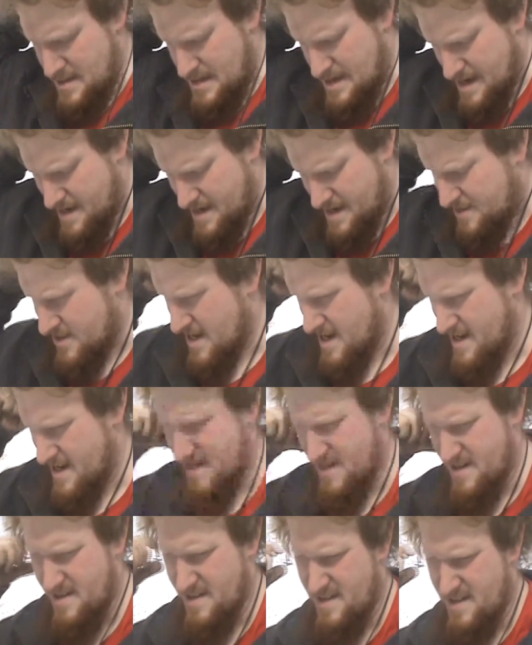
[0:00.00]
I
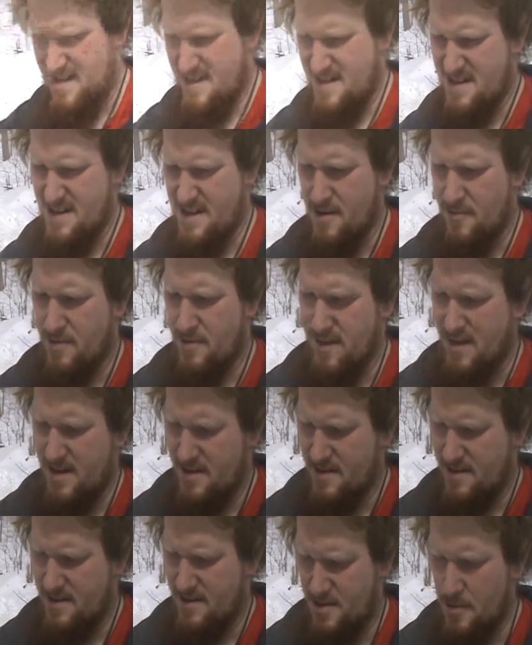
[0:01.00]
decided I wanted
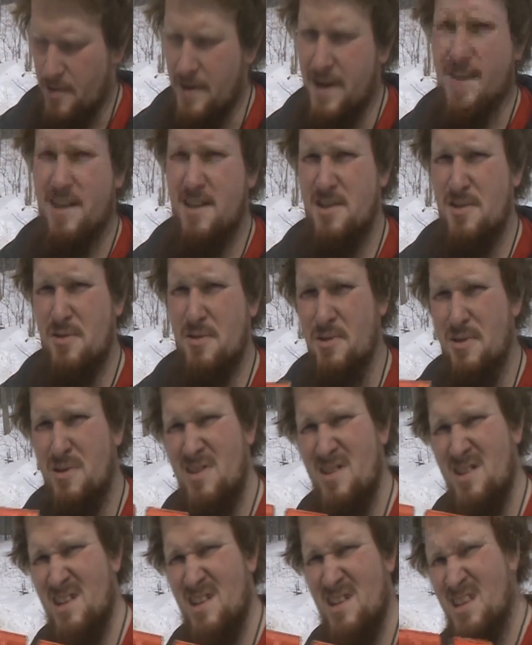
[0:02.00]
a 2-handed tool
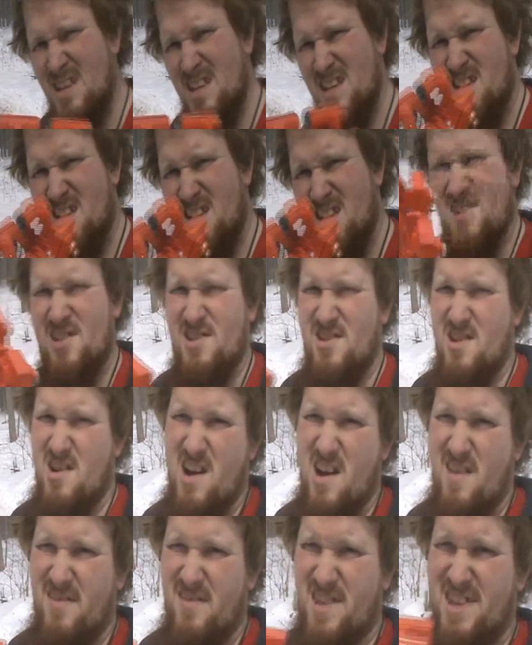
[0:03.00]
to start
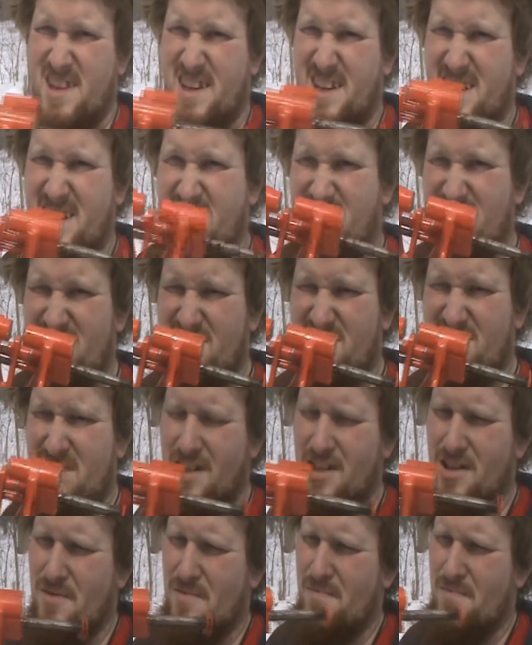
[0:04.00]
everything.
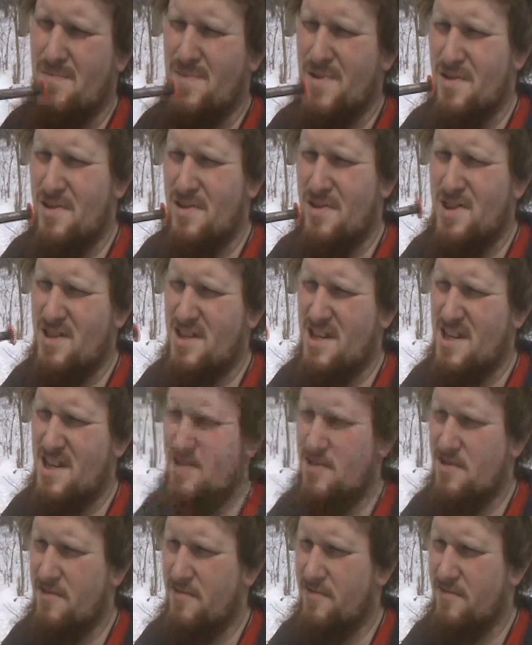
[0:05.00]
So this is
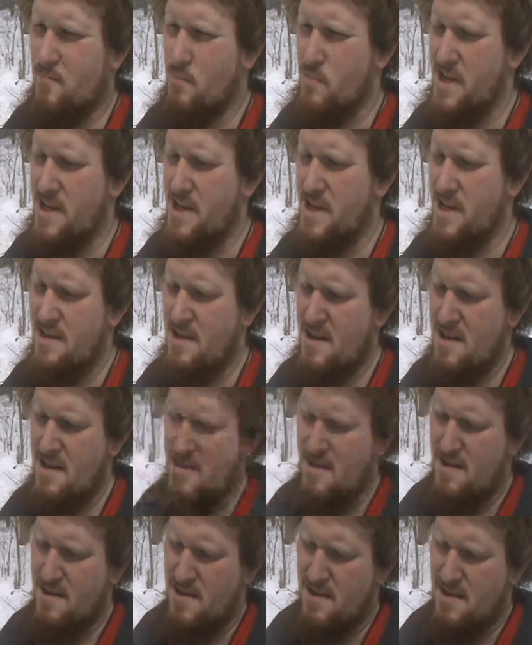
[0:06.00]
easier for me,
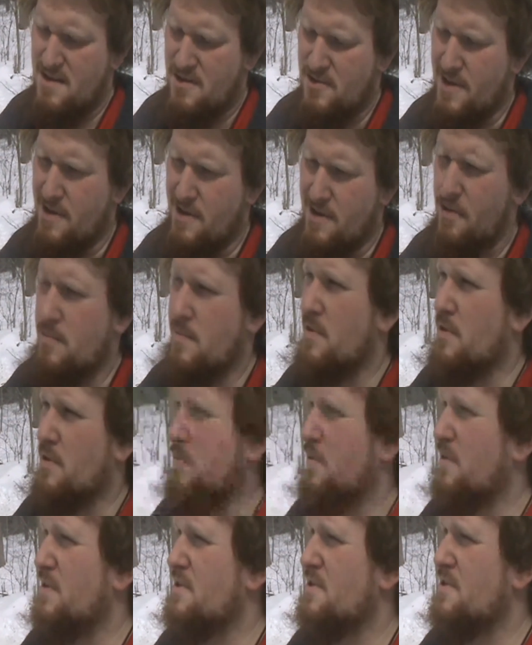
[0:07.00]
so that when I'm in the
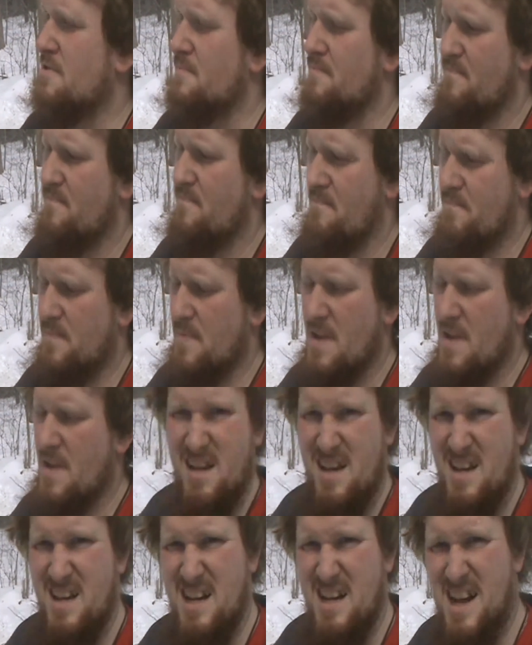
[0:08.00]
woods,
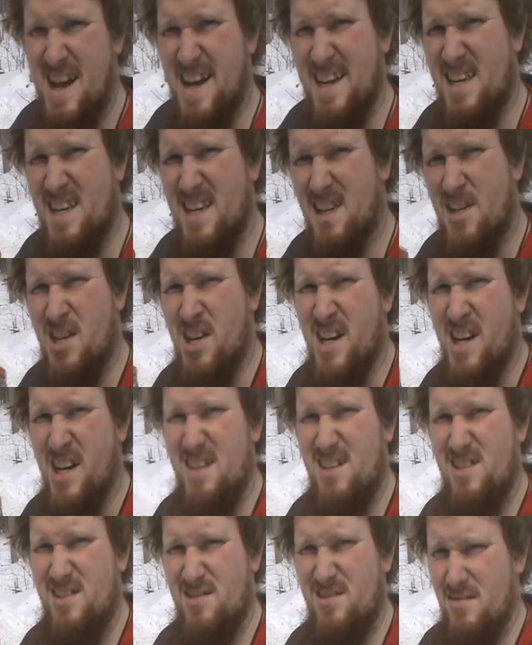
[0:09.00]
I can cut
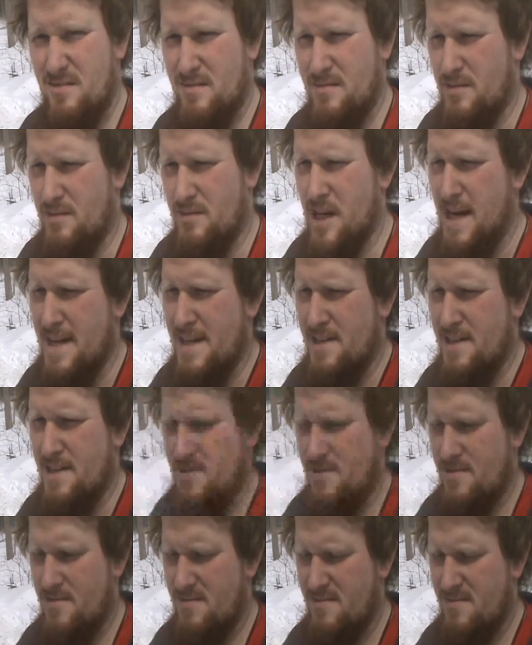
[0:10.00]

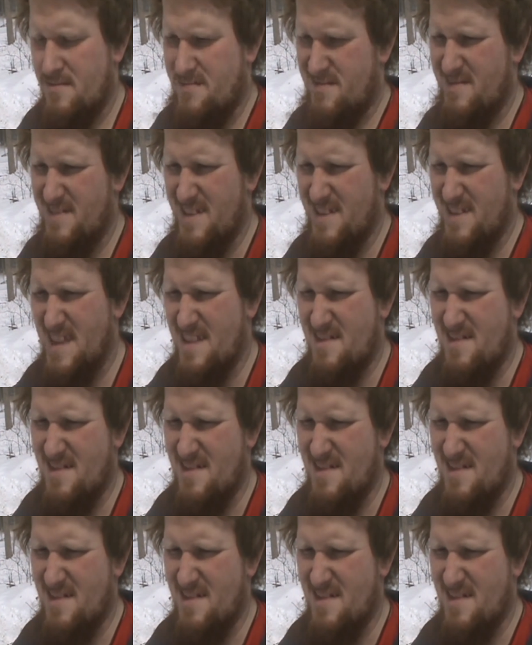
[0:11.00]
lines in